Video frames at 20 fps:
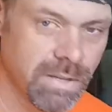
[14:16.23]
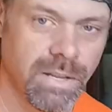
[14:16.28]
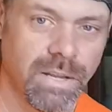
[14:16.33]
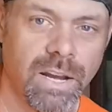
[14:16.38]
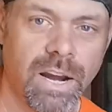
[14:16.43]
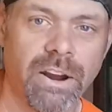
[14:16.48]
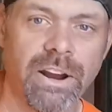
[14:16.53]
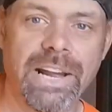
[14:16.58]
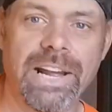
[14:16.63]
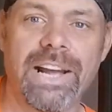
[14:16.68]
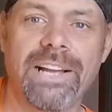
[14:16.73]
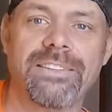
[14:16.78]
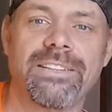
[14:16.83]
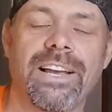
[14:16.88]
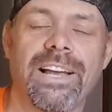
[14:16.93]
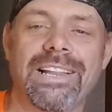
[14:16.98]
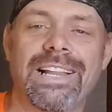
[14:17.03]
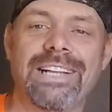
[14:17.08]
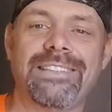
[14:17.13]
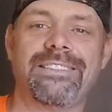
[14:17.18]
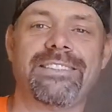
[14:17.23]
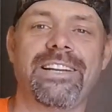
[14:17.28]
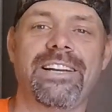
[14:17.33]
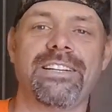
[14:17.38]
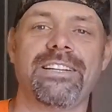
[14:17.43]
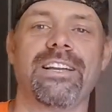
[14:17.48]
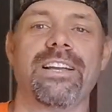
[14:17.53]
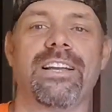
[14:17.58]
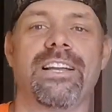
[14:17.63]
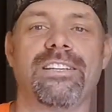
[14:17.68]
Alright guys, that's
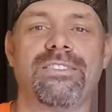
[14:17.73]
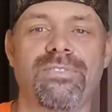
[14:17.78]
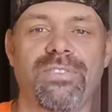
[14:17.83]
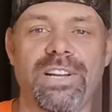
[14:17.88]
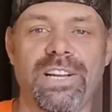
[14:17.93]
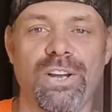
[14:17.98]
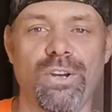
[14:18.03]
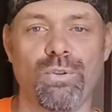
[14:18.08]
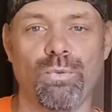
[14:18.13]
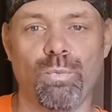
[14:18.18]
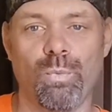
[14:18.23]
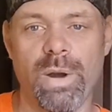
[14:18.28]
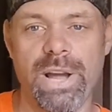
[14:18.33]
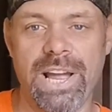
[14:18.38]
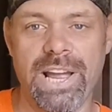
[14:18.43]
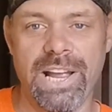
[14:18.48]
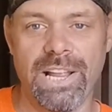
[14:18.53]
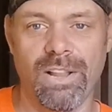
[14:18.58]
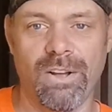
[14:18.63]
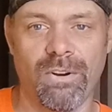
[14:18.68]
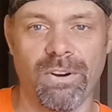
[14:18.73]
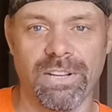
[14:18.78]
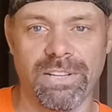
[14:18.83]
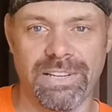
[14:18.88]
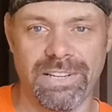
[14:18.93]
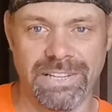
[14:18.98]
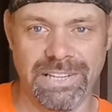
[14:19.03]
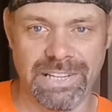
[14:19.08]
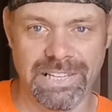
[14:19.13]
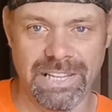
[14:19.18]
it. This video is way longer than
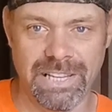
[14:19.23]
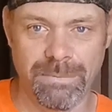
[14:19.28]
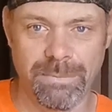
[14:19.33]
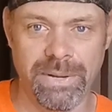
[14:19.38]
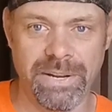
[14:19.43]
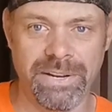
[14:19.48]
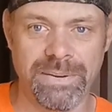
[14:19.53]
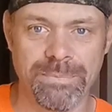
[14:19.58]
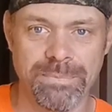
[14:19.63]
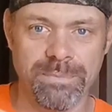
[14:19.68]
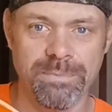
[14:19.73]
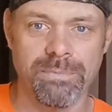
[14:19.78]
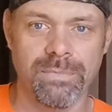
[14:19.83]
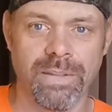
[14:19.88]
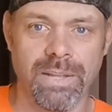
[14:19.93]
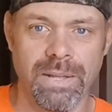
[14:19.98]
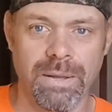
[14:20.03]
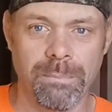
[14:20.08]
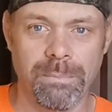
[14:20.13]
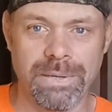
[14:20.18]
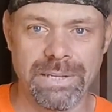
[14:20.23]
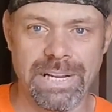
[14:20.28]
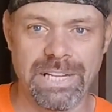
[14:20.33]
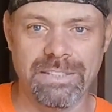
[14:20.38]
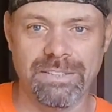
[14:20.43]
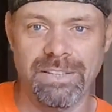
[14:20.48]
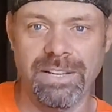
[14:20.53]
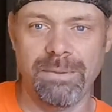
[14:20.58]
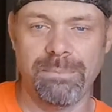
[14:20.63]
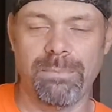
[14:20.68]
it needed to be, but that's it.